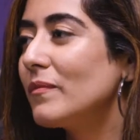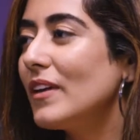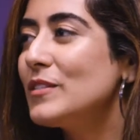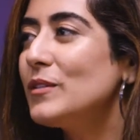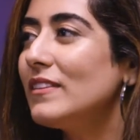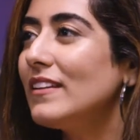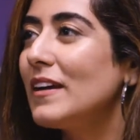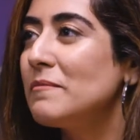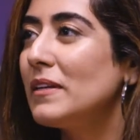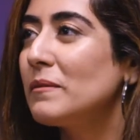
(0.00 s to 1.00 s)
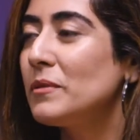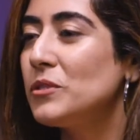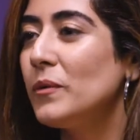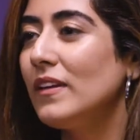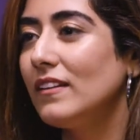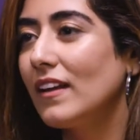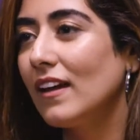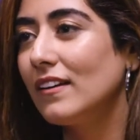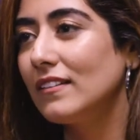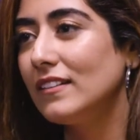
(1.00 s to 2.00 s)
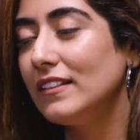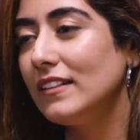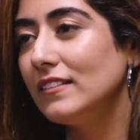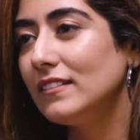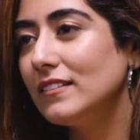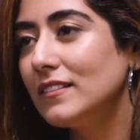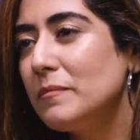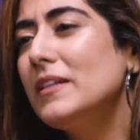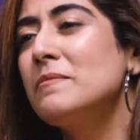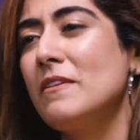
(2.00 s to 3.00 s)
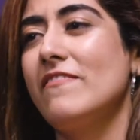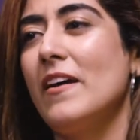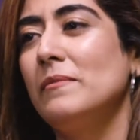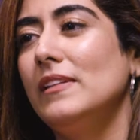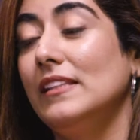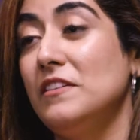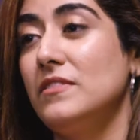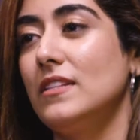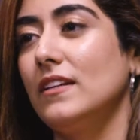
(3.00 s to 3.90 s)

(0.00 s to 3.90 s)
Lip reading: I still think I'm like between Canada and India, because my family lives